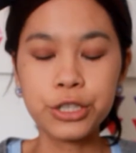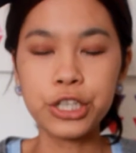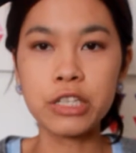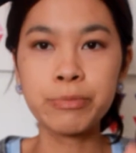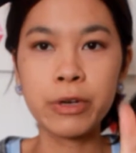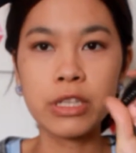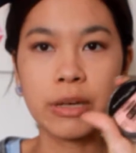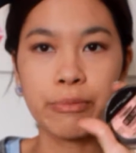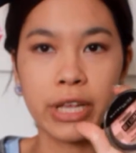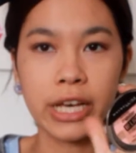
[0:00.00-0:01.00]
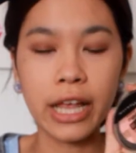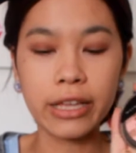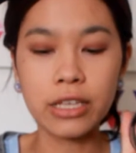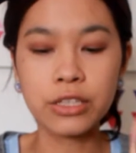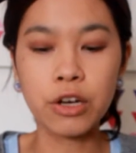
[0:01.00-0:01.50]
just put something
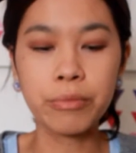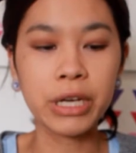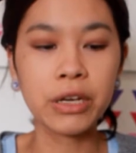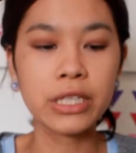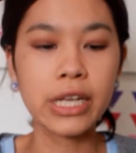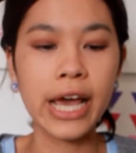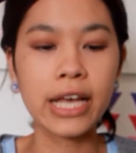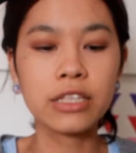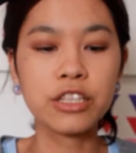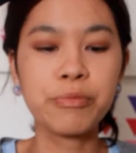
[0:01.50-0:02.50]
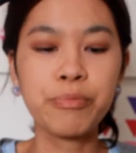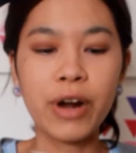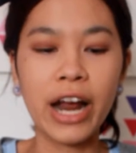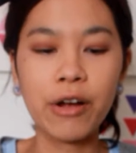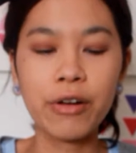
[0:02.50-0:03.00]
like this on because it has the
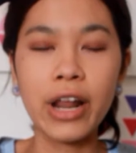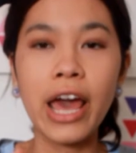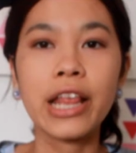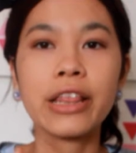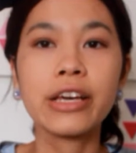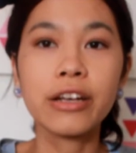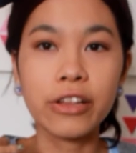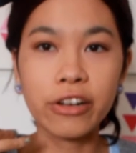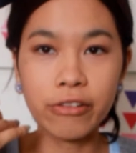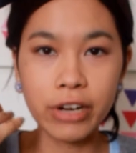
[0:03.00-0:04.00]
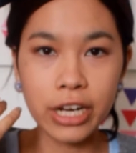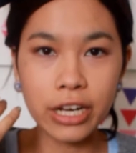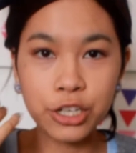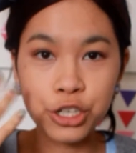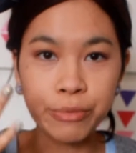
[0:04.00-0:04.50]
brown and the
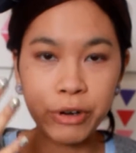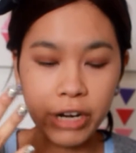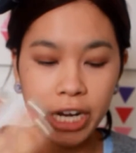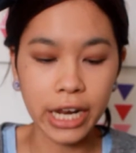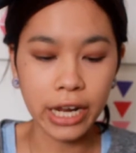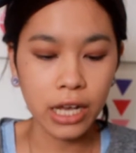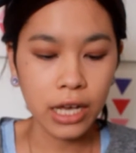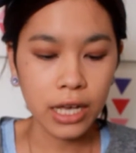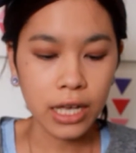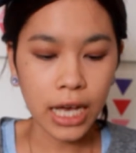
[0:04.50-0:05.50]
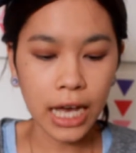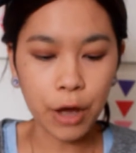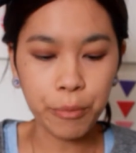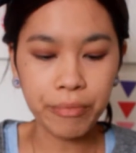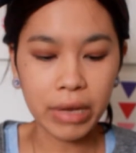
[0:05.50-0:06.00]
glittery, shimmery
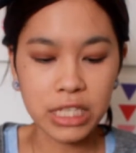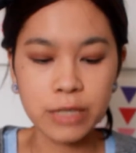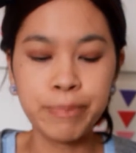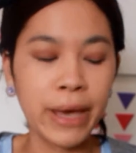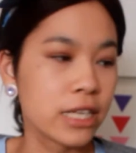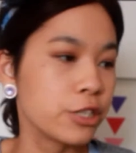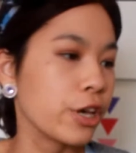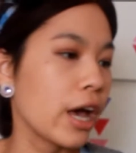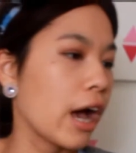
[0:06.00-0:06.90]
specks.